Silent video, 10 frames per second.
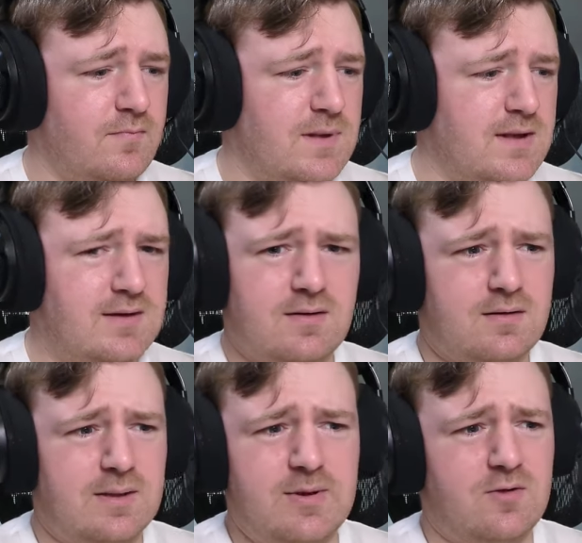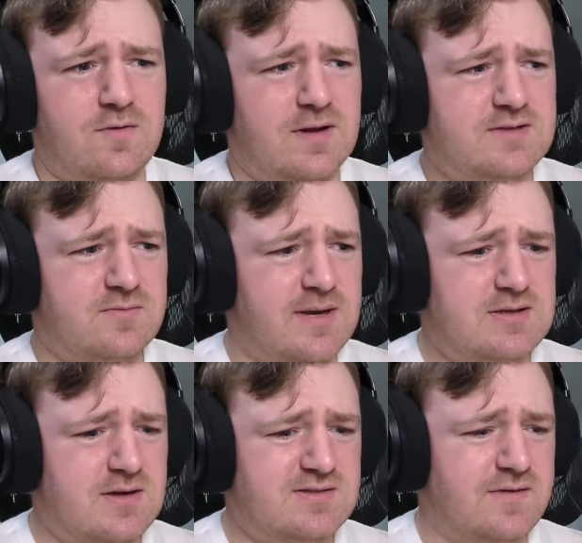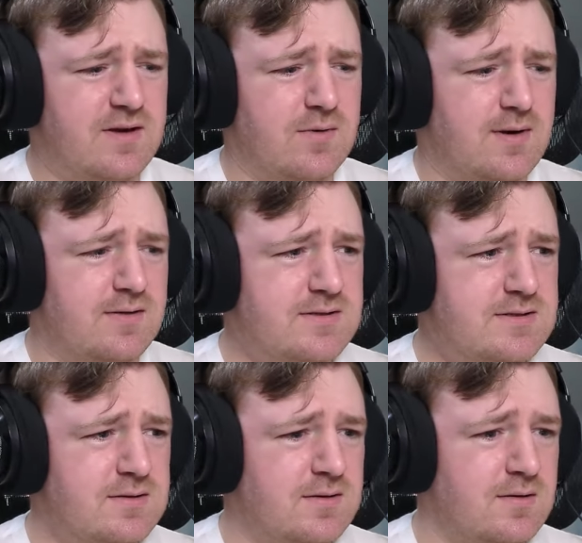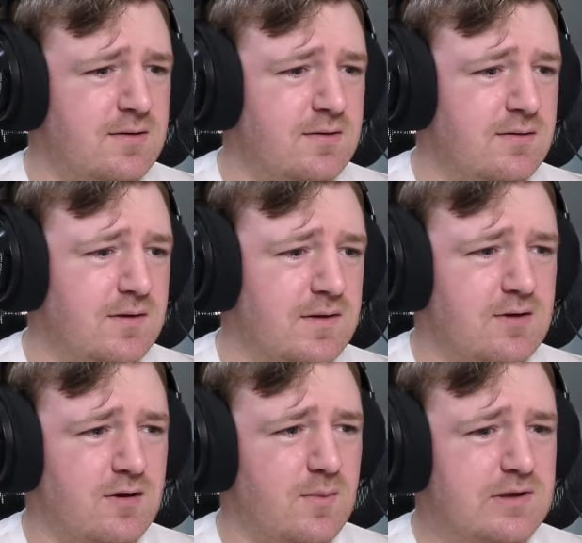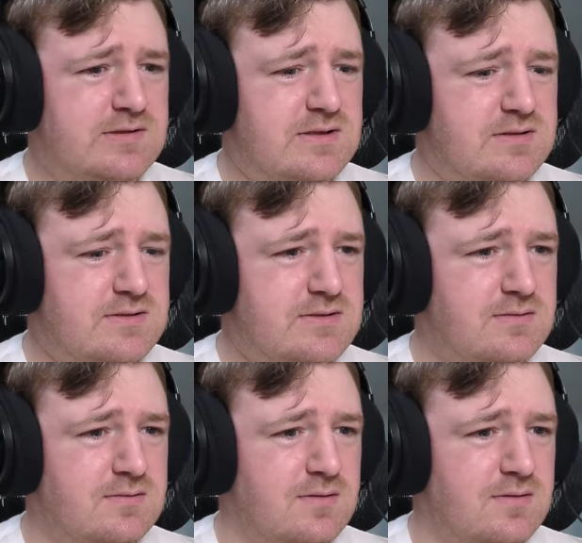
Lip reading: Yeah, let me know if he does remind you guys of anyone else in the comments, because